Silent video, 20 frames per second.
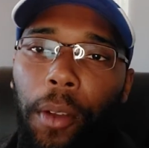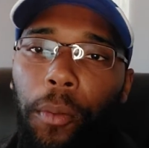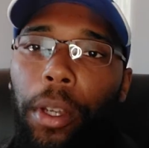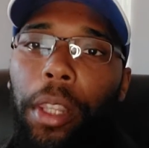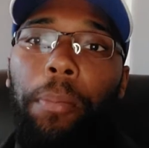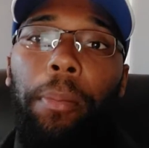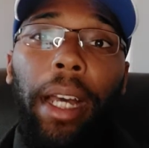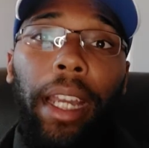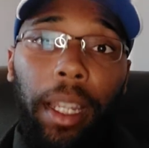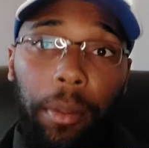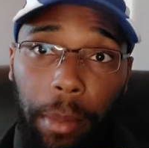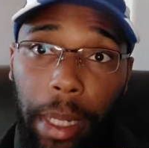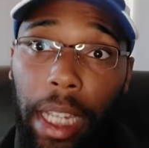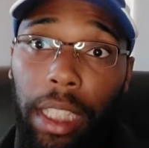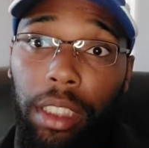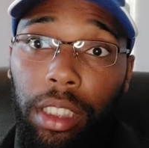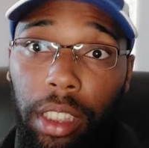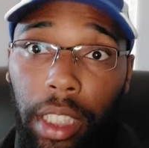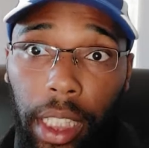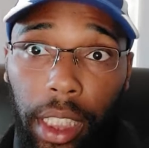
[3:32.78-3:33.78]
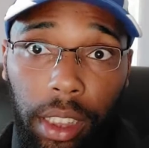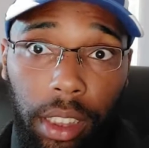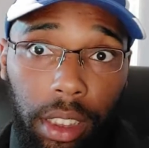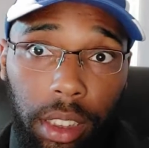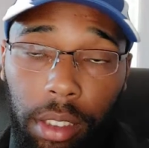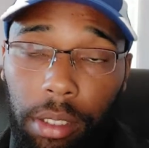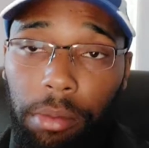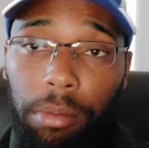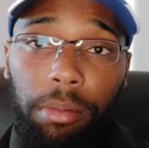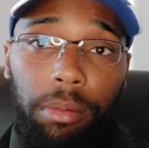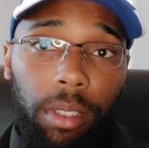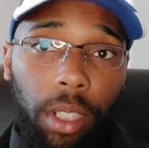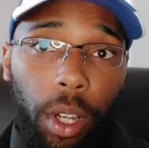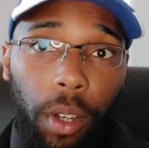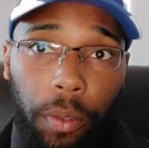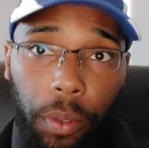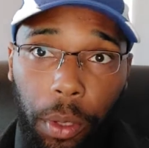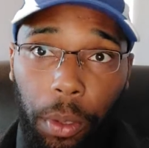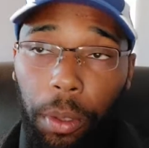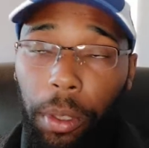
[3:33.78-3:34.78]
With my imagination,
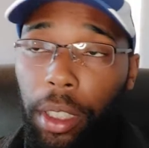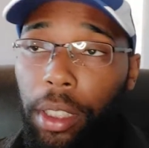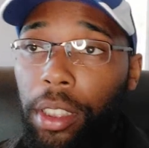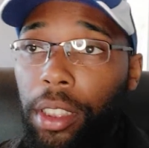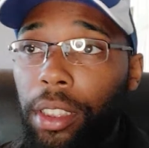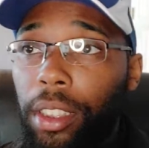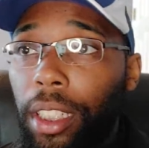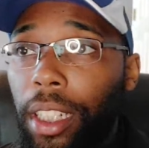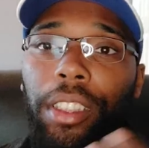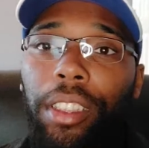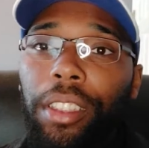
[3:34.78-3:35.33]
of course.